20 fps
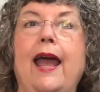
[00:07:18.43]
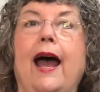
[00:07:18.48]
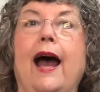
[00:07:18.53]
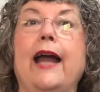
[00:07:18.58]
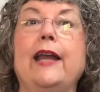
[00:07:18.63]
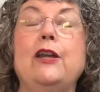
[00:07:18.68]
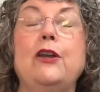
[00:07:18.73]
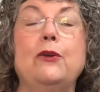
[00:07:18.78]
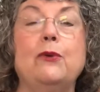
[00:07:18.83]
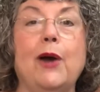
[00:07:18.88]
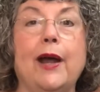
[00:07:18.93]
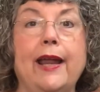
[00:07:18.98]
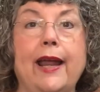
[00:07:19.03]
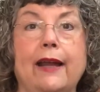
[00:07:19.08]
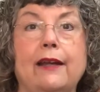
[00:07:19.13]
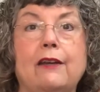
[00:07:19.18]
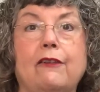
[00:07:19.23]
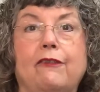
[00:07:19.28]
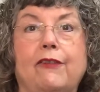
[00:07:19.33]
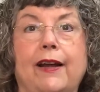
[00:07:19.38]
I knew I
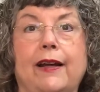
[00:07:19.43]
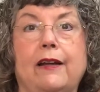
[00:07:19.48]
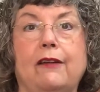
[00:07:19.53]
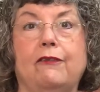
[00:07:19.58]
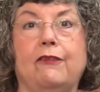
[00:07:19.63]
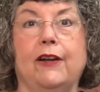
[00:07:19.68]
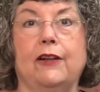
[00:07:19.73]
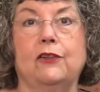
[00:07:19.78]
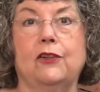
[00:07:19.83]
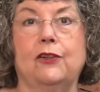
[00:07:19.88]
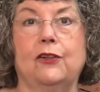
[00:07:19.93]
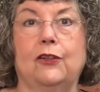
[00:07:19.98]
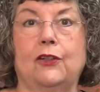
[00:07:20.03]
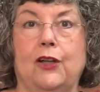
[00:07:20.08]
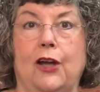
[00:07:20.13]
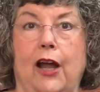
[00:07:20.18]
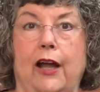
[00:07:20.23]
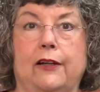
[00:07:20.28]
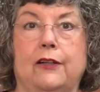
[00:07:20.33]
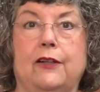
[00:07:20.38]
had to find a functional
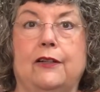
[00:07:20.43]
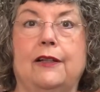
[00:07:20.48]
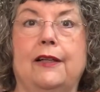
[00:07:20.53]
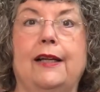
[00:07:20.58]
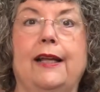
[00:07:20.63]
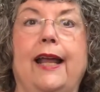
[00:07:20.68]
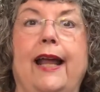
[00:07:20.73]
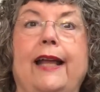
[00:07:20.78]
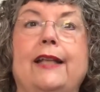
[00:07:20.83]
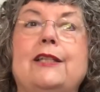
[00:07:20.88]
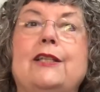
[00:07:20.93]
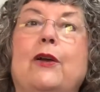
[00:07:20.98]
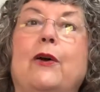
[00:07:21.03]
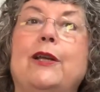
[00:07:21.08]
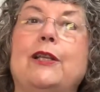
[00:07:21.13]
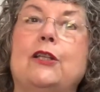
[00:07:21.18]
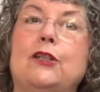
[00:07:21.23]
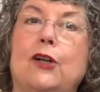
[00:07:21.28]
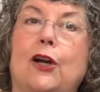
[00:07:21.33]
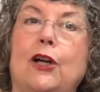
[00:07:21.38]
doctor, and so I
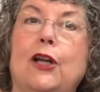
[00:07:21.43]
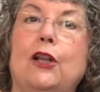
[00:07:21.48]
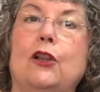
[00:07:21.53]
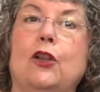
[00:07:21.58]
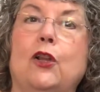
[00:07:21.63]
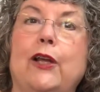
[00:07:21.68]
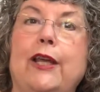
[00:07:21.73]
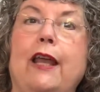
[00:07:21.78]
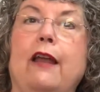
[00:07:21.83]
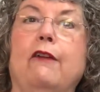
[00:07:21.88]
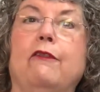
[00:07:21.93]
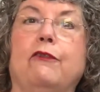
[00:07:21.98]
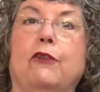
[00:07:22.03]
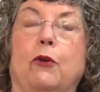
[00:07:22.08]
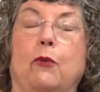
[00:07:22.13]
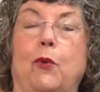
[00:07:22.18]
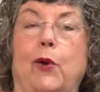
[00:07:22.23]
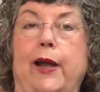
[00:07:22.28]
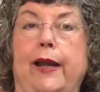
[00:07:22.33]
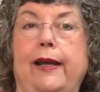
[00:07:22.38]
started looking for
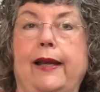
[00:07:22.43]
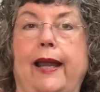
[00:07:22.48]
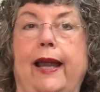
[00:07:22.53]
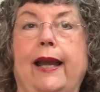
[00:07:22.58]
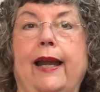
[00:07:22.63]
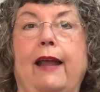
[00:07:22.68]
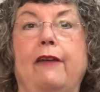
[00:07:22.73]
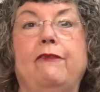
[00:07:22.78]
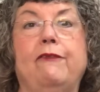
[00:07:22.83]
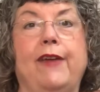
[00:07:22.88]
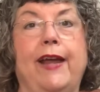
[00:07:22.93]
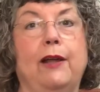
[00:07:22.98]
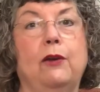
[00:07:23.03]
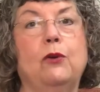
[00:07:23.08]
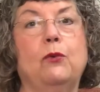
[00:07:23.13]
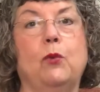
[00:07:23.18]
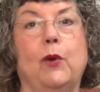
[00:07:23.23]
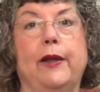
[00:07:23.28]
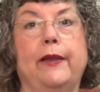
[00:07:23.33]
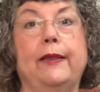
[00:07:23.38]
one, and I
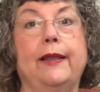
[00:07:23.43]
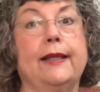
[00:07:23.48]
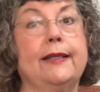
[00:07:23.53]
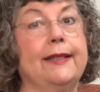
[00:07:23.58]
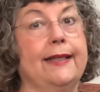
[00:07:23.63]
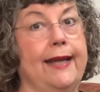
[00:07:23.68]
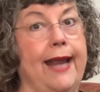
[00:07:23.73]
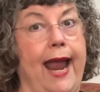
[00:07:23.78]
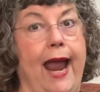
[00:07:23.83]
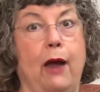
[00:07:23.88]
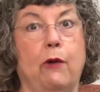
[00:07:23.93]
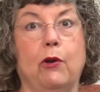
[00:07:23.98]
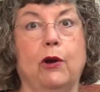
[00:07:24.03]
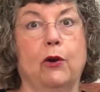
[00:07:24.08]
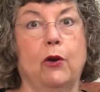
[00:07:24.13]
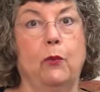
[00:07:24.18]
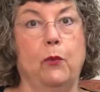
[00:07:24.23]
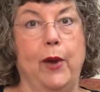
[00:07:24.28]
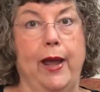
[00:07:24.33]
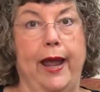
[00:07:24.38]
found one that's an hour
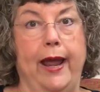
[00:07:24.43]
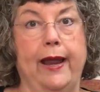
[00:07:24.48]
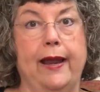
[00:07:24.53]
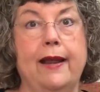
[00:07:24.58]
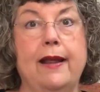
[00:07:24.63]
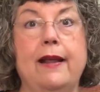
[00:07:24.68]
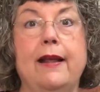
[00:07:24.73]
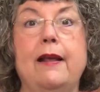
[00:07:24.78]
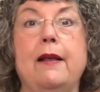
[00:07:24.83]
away,